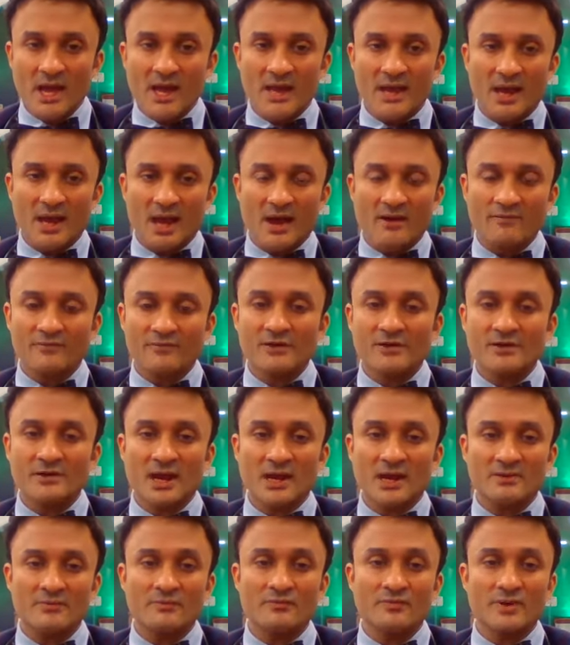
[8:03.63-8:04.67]
And after
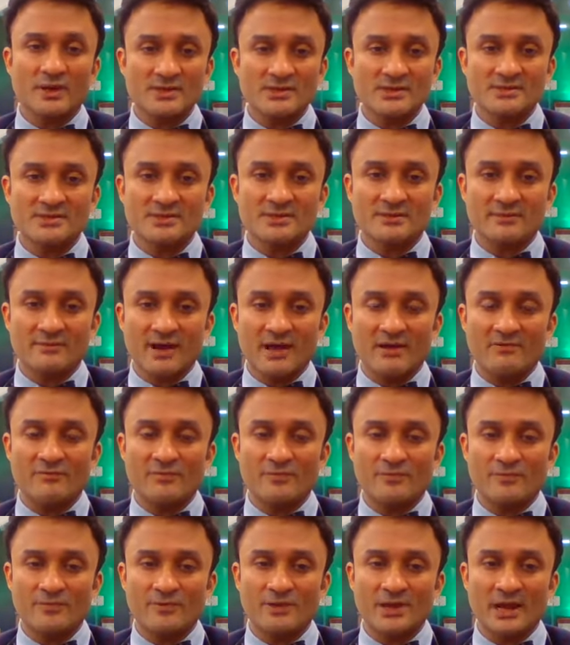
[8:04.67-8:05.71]
that, once the
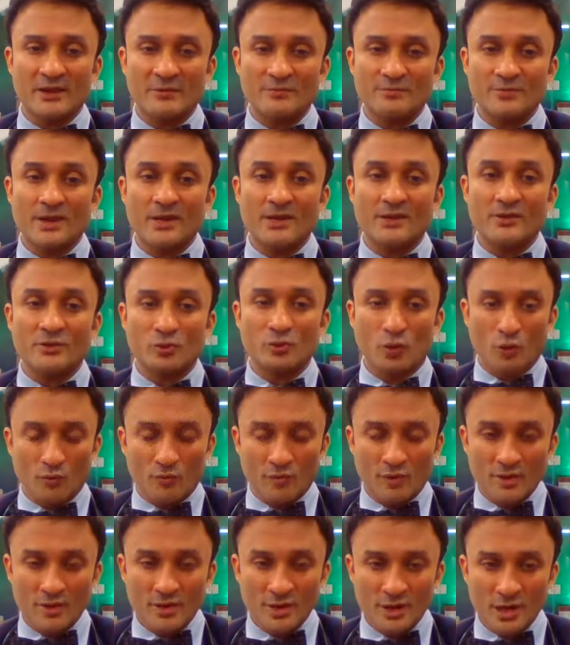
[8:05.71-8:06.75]
valve lifespan is
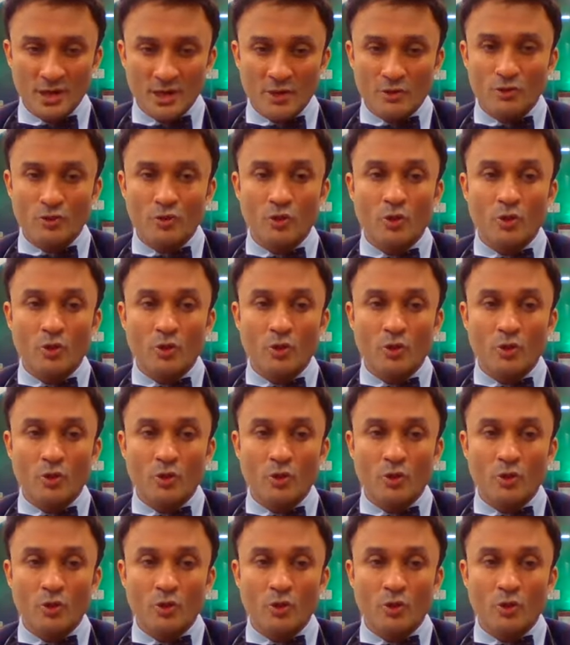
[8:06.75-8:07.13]
over,